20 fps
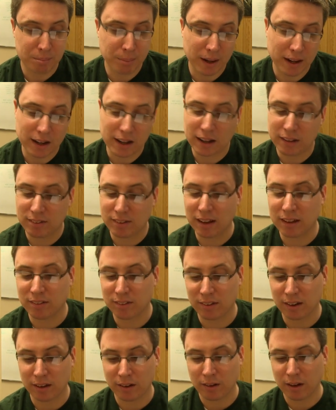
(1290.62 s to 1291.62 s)
but
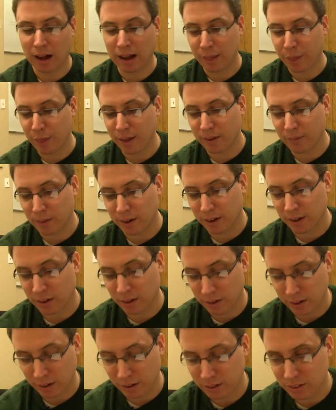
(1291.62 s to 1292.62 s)
I think what
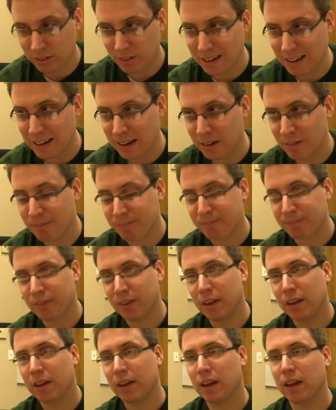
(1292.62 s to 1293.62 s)
you're seeing
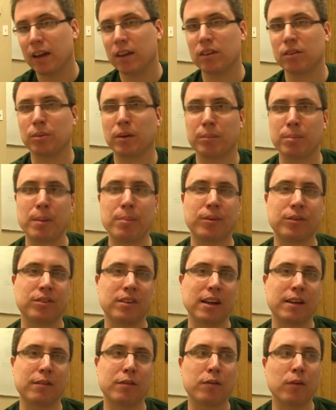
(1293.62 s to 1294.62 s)
is what people
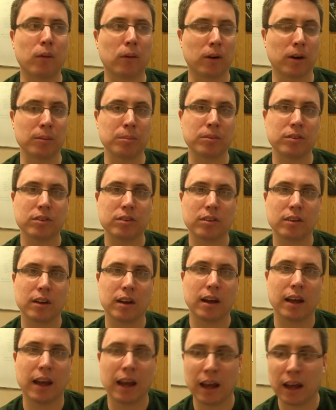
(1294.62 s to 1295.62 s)
see in forums,
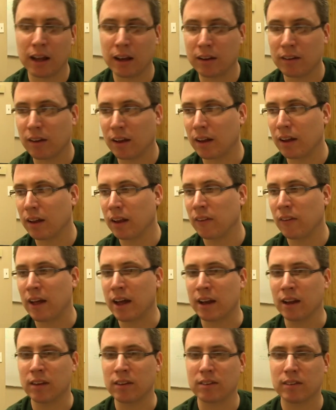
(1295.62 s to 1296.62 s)
and
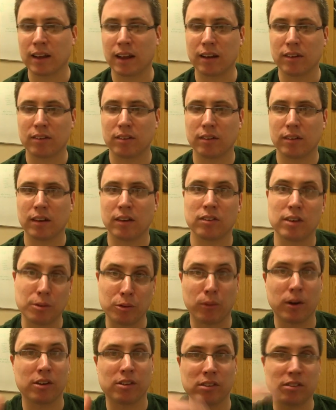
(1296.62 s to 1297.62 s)
that is that the
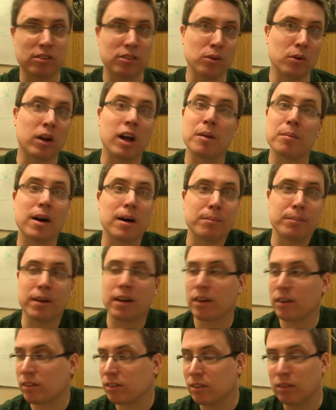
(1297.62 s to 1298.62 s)
same questions do come up
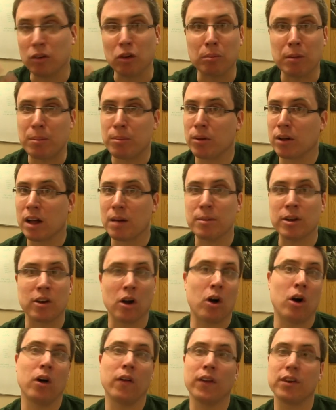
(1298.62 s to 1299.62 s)
because new people come
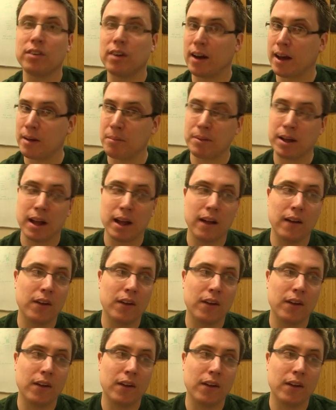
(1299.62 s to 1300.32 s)
in all the time,